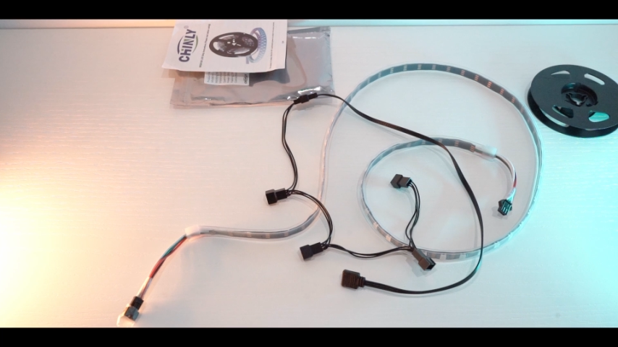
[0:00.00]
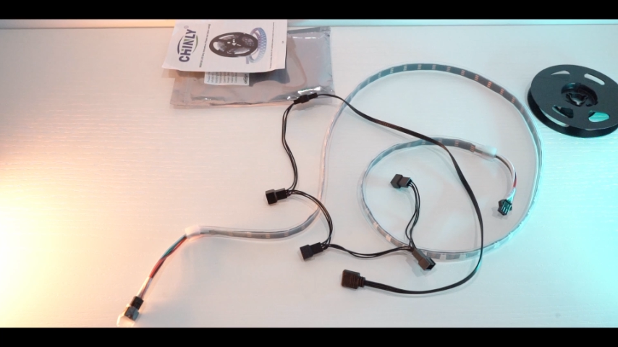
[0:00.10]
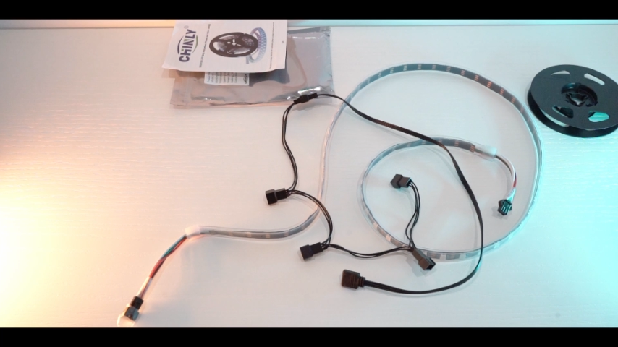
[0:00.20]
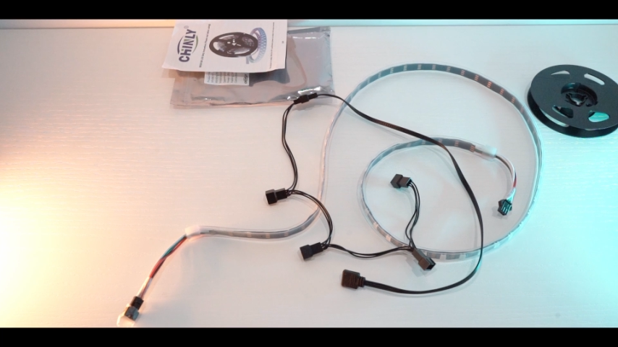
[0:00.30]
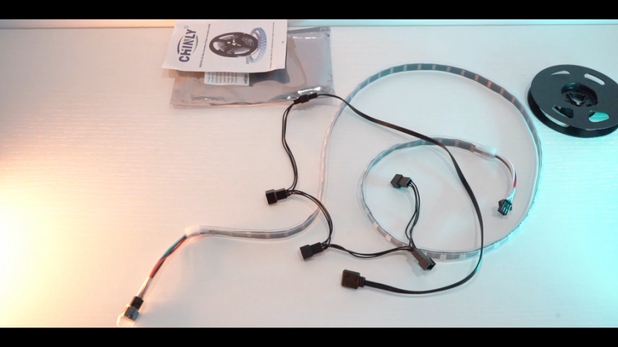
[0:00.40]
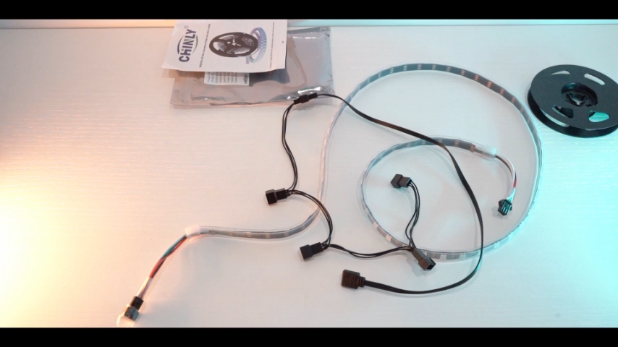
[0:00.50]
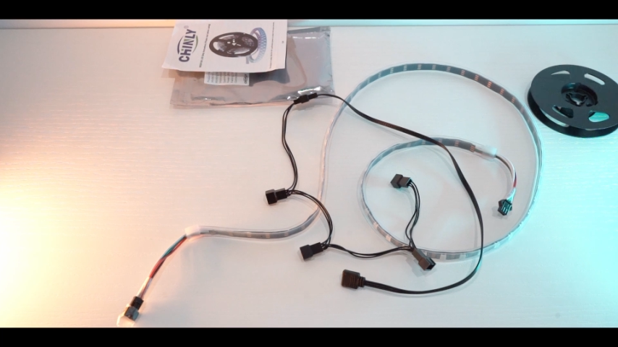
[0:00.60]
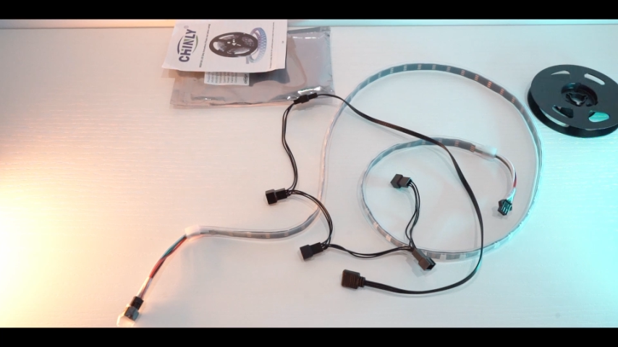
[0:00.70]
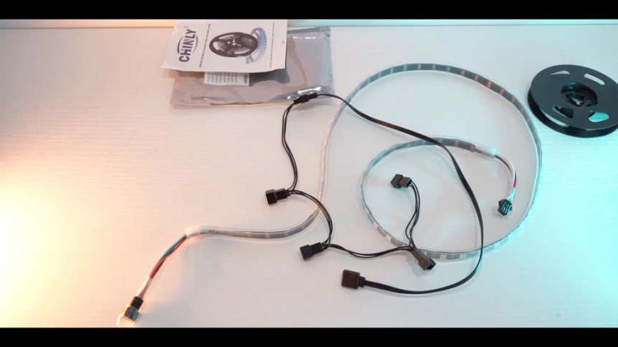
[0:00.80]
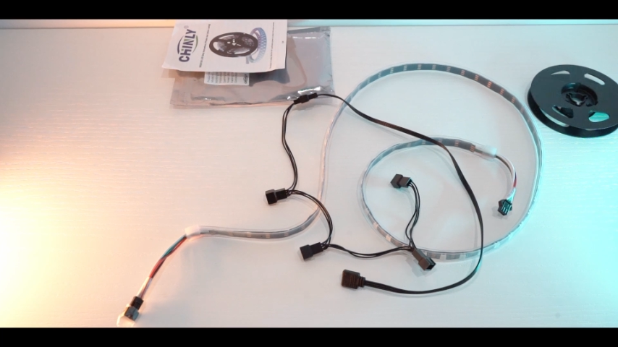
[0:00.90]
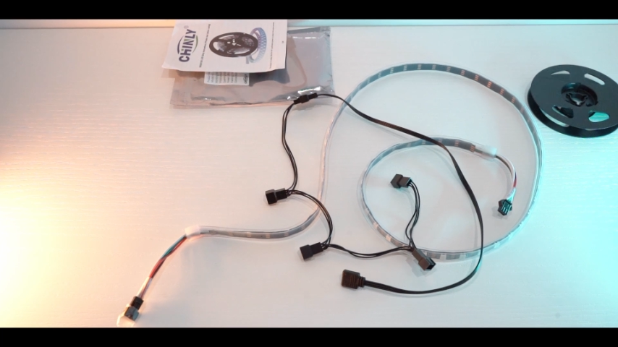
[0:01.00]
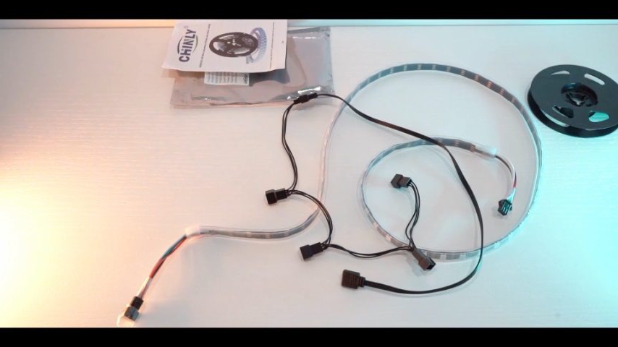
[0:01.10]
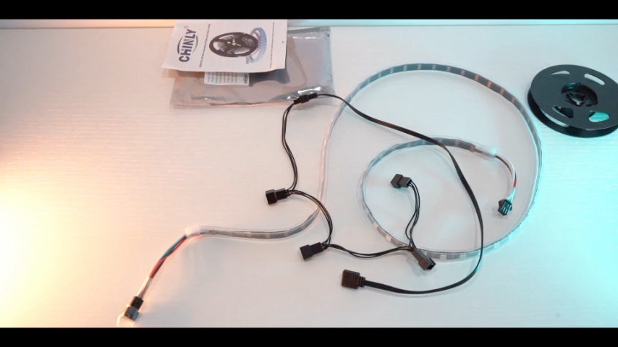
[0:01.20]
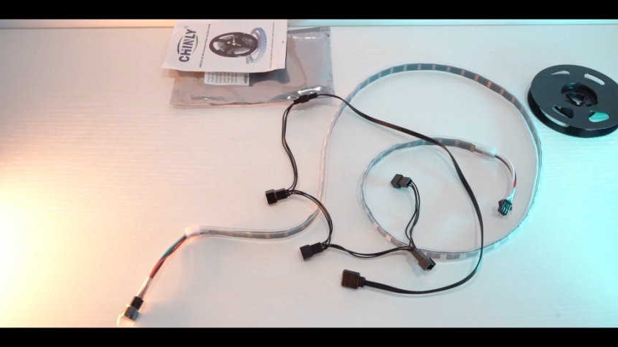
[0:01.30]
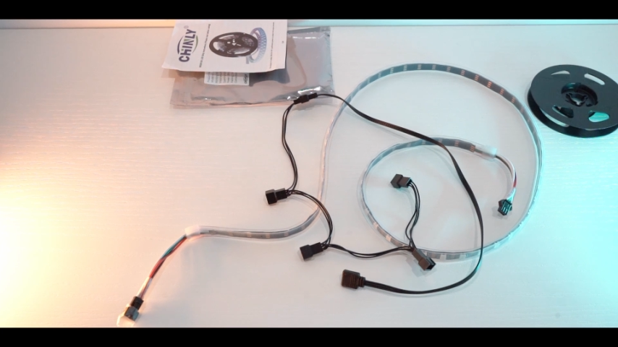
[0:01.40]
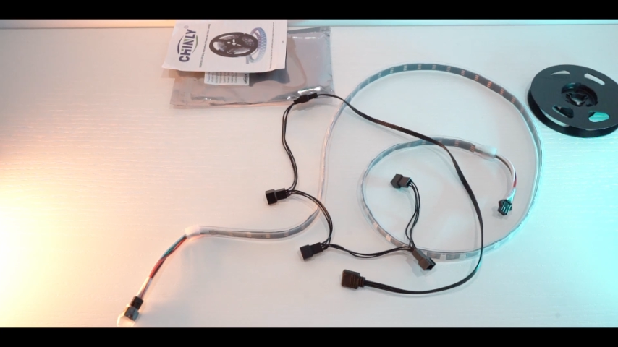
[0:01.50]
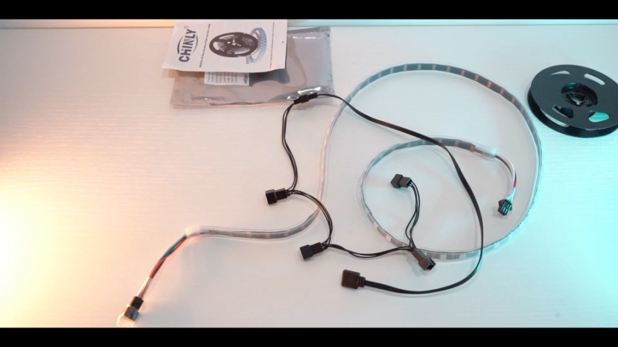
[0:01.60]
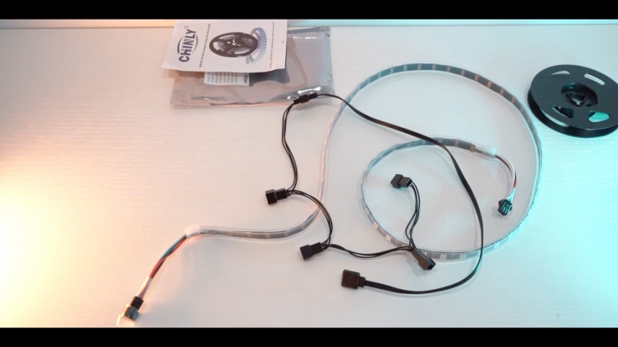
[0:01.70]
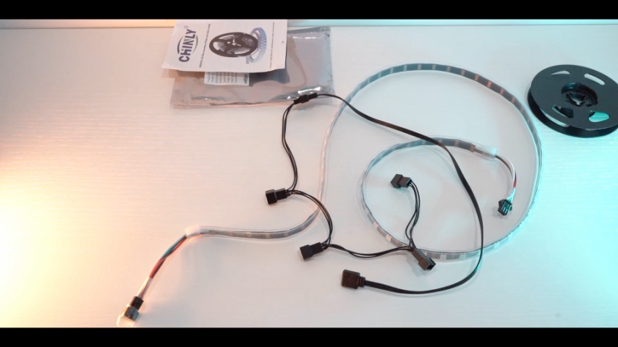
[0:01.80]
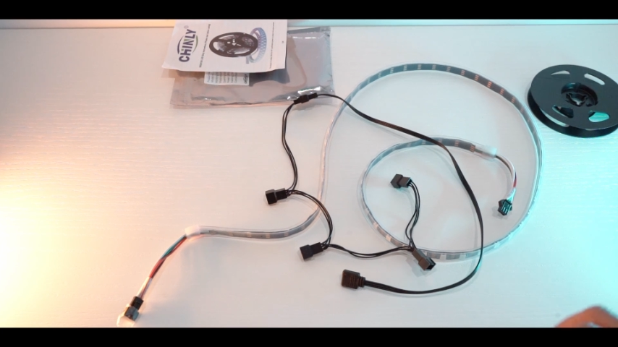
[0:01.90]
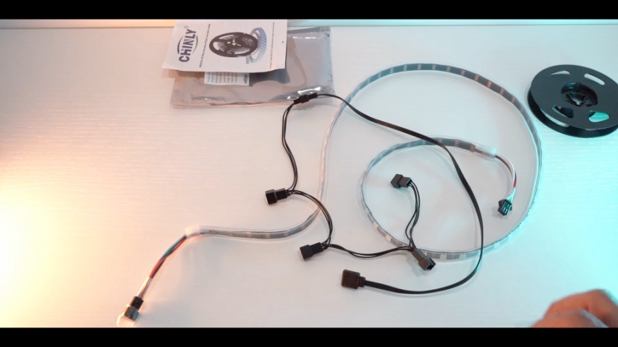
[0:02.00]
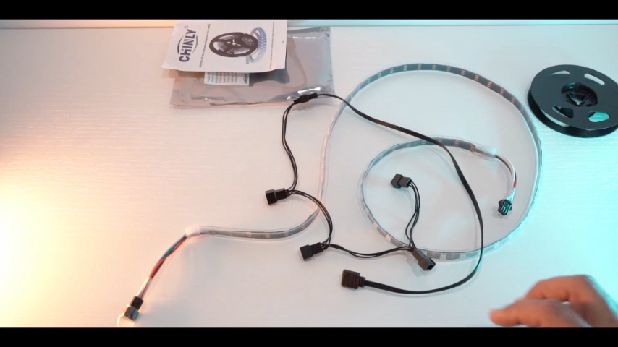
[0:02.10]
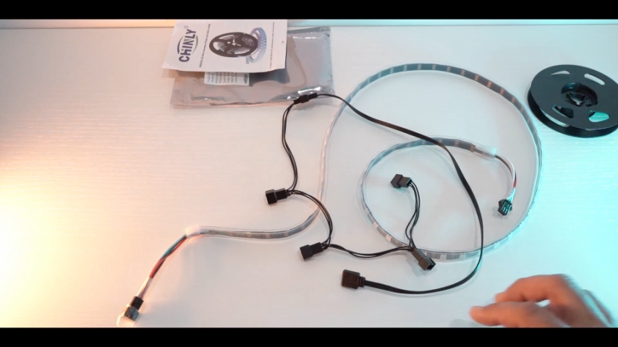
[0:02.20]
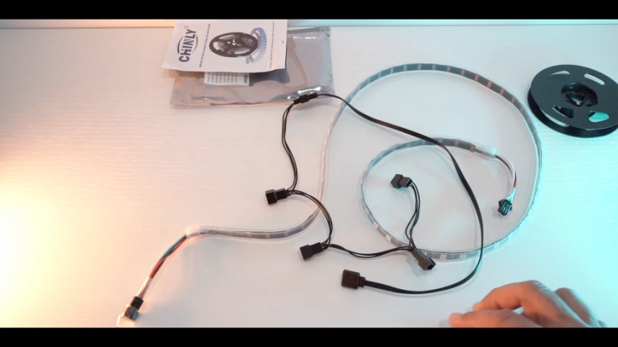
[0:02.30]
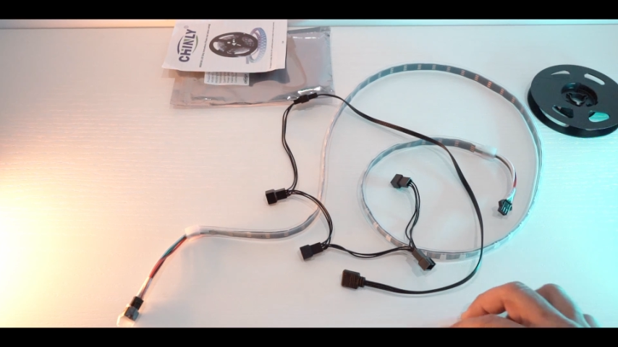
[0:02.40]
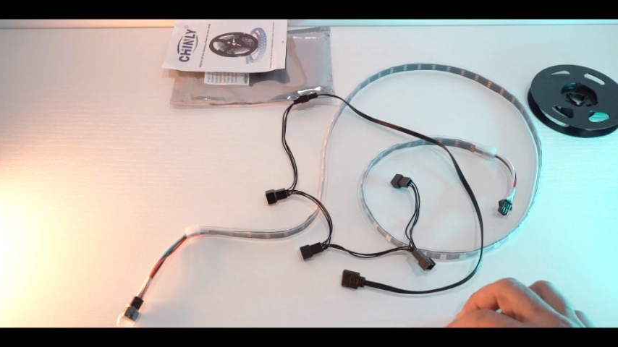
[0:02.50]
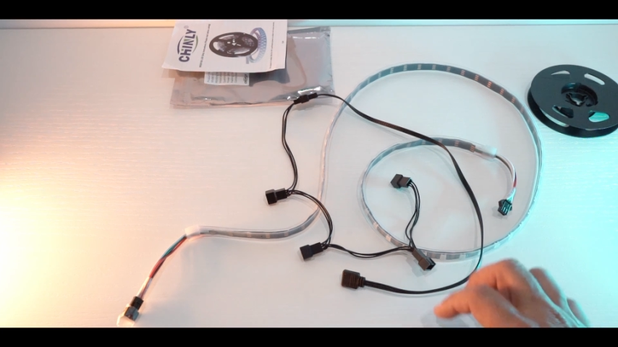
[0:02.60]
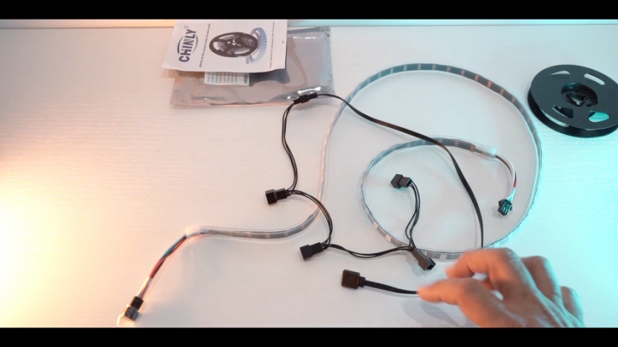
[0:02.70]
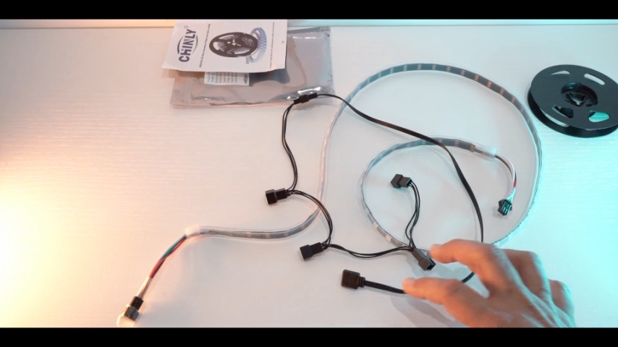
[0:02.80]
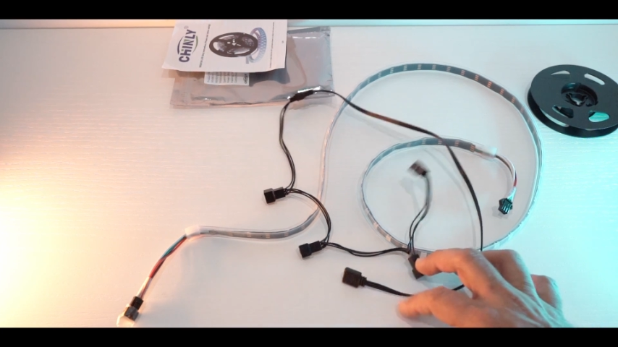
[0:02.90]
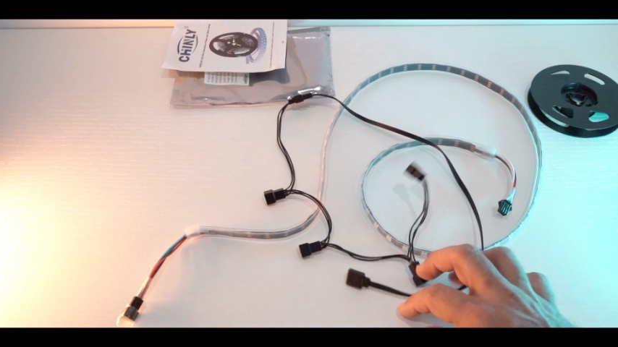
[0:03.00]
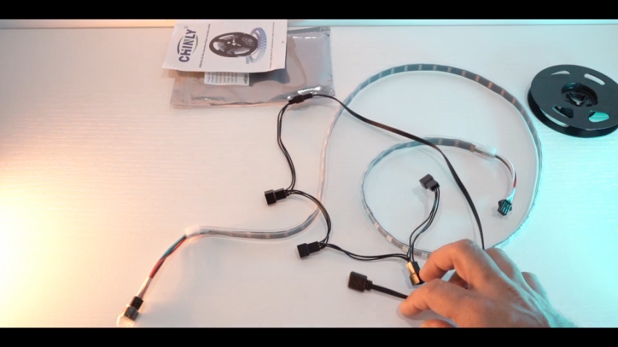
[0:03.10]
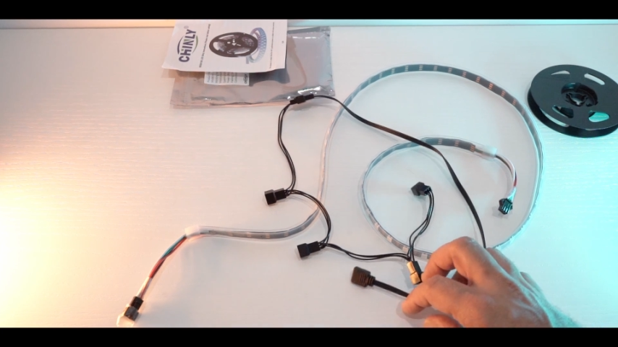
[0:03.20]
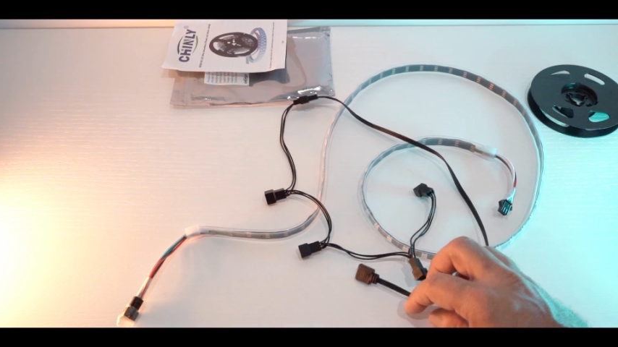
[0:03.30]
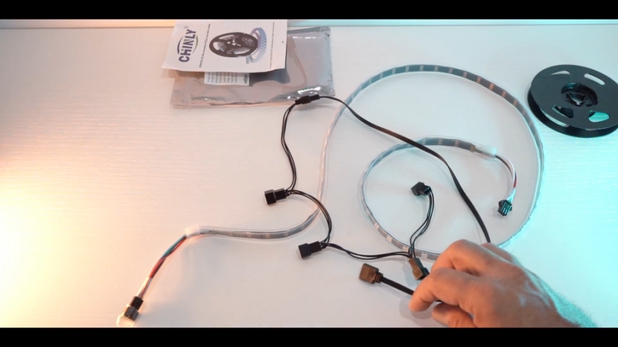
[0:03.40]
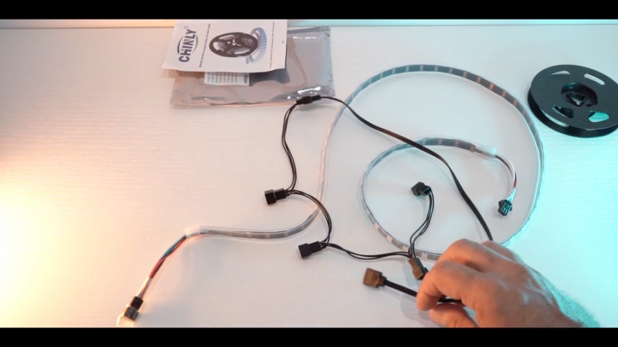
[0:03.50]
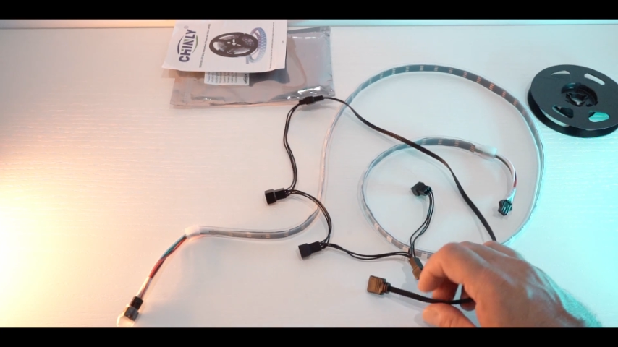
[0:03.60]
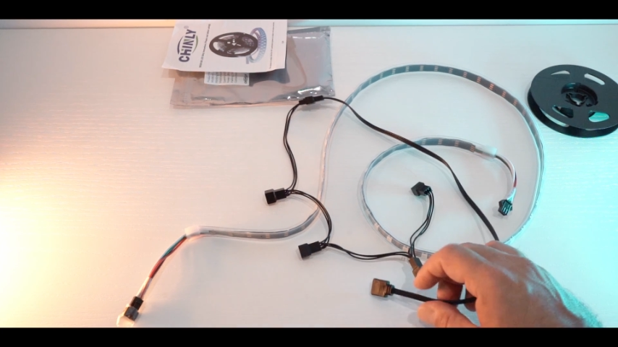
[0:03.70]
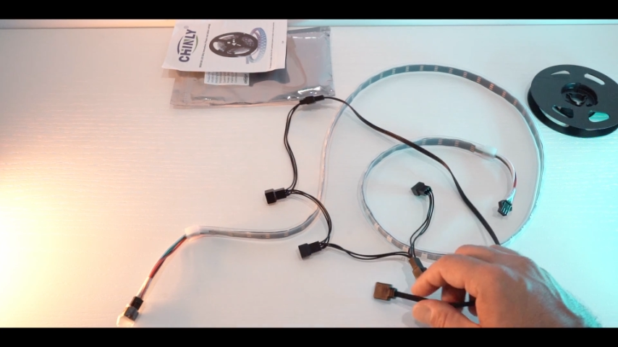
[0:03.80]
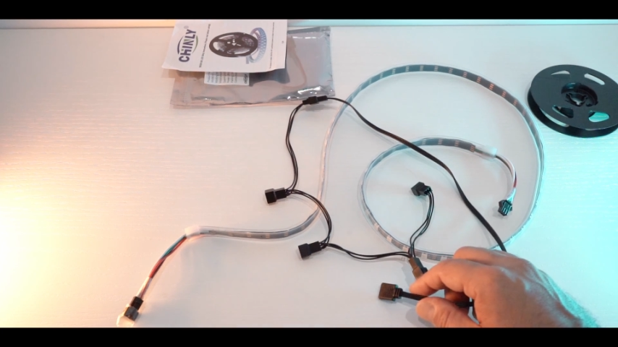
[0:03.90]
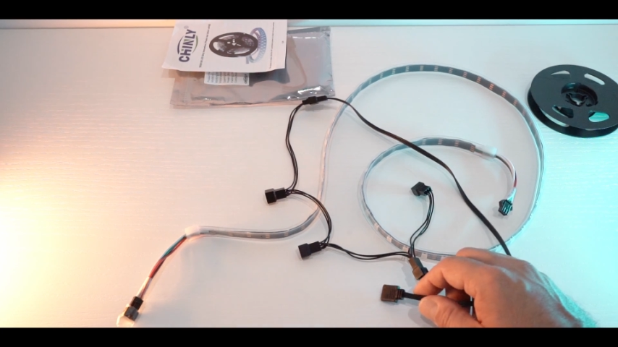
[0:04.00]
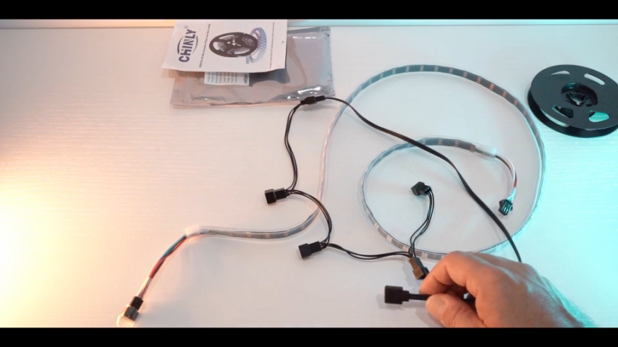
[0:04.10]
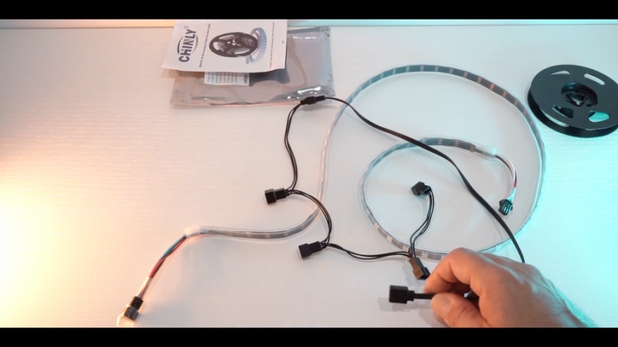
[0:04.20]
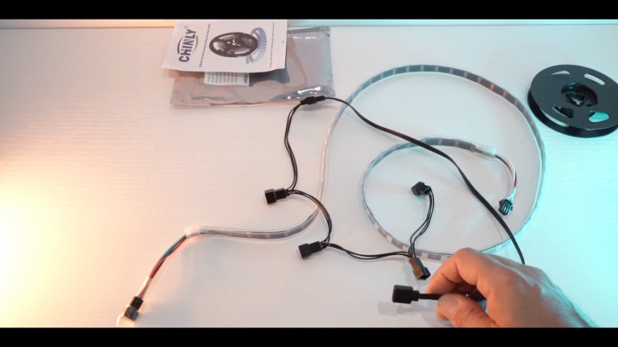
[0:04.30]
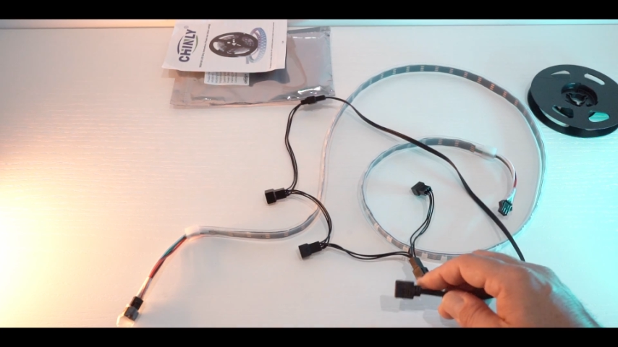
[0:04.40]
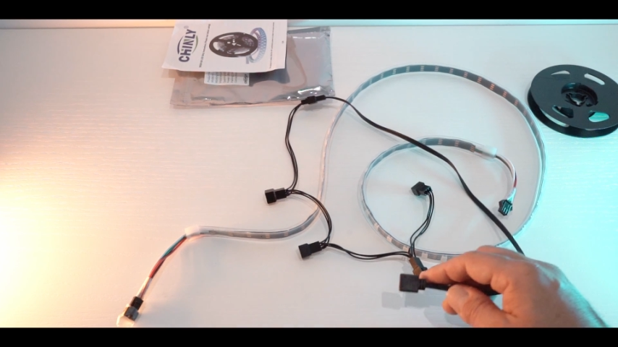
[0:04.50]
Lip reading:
Nobody's mouth can be seen.